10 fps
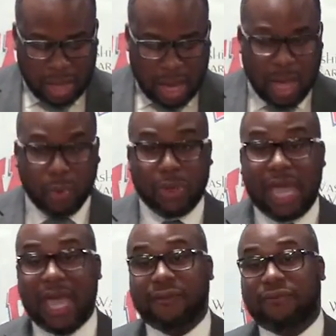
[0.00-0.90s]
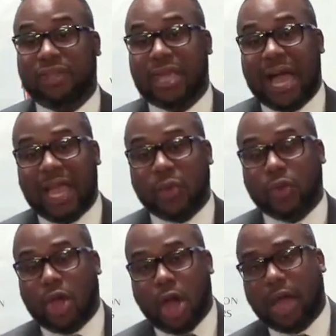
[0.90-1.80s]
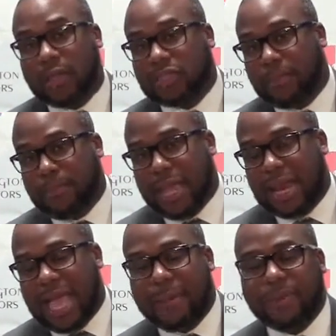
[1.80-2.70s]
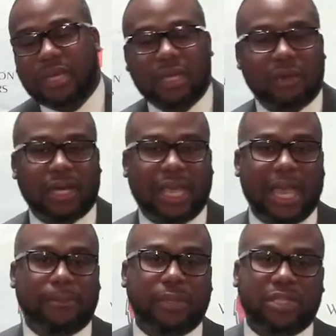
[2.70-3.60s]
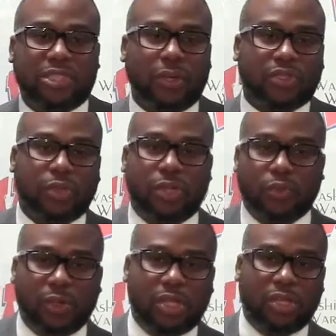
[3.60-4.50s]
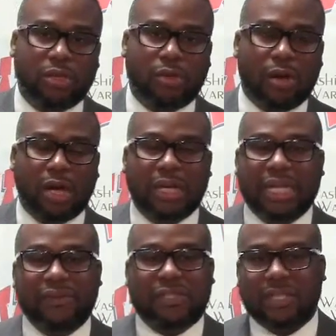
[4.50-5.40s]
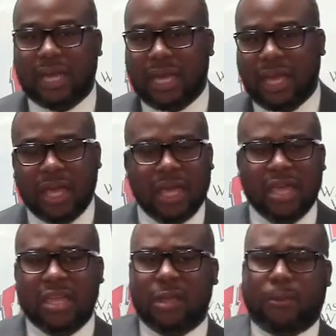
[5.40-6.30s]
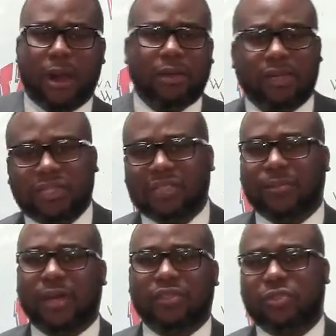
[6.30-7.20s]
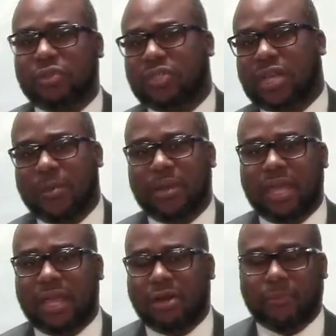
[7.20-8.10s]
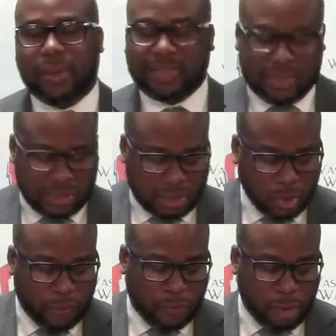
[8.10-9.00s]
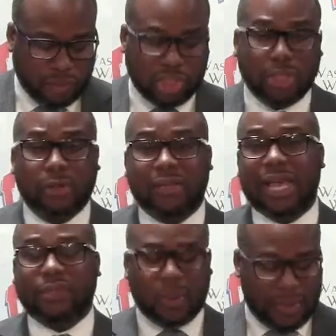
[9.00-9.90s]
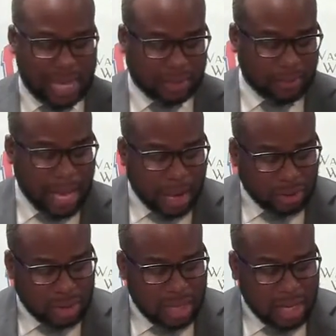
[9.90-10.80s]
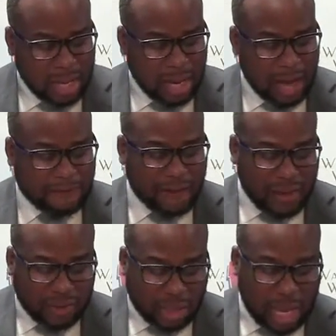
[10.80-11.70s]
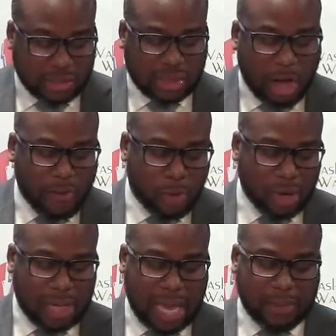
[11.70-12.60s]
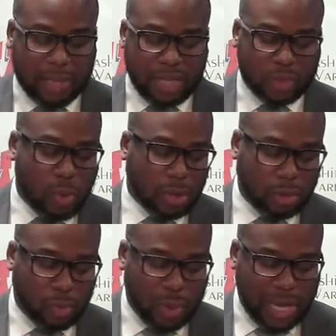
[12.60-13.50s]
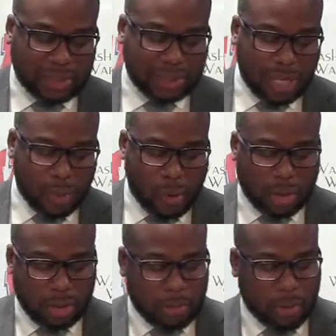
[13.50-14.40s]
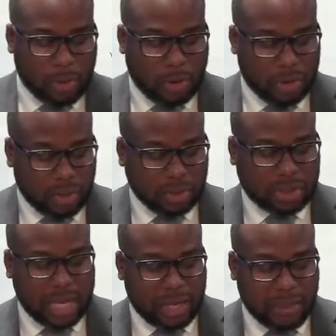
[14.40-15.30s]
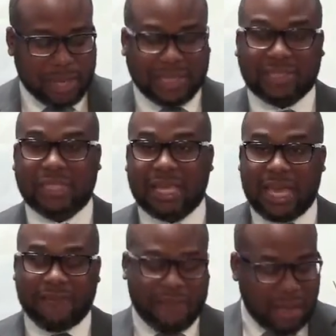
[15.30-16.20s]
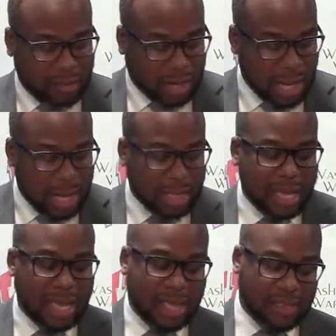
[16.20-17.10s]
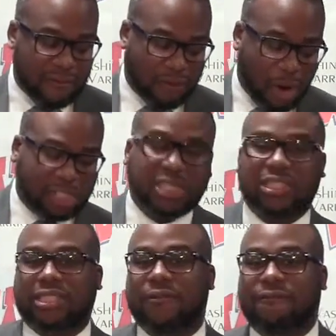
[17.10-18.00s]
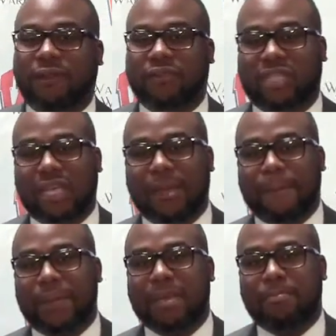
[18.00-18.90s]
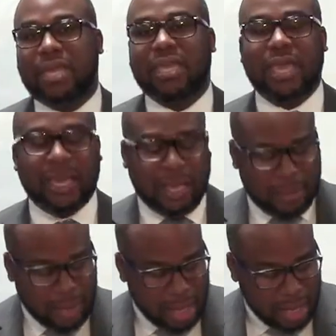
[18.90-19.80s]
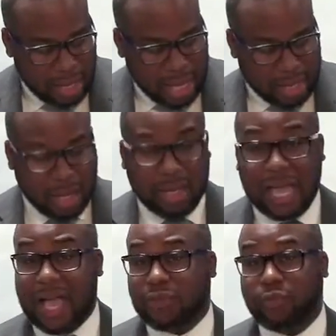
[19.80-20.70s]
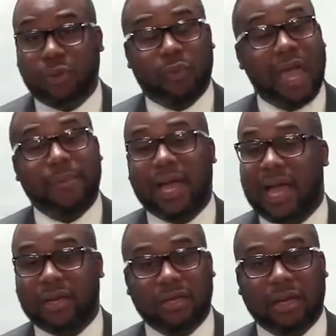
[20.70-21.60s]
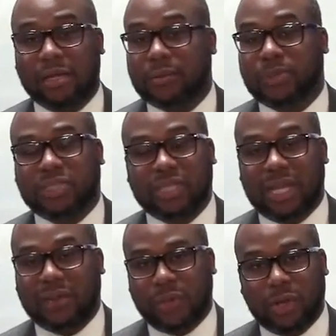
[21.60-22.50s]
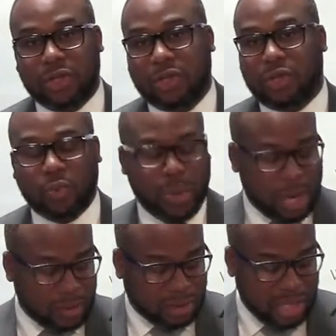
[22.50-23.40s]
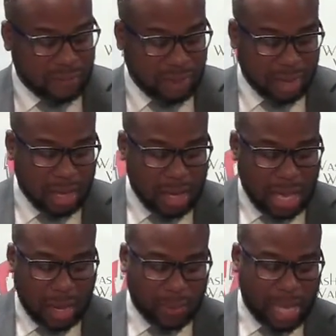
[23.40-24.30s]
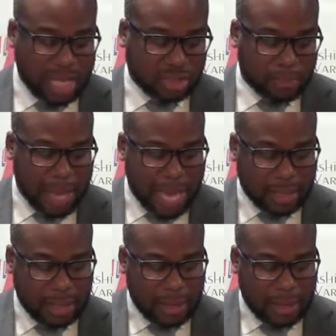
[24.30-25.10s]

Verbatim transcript: Uh, we have the Iowa caucus debate happening here at campus. So, students, when you are leaving today, you're probably going to see some other students coming in on buses and so forth. Just know that that's what that's about. Uh, 5 o'clock sophomore game against Waterloo West is at Waterloo Memorial Stadium. That's today at 5 o'clock. And then Varsity at 7.15, big, big game and uh, guys, we're right behind you, 100%. We know you're going to do well this evening, and we got your back.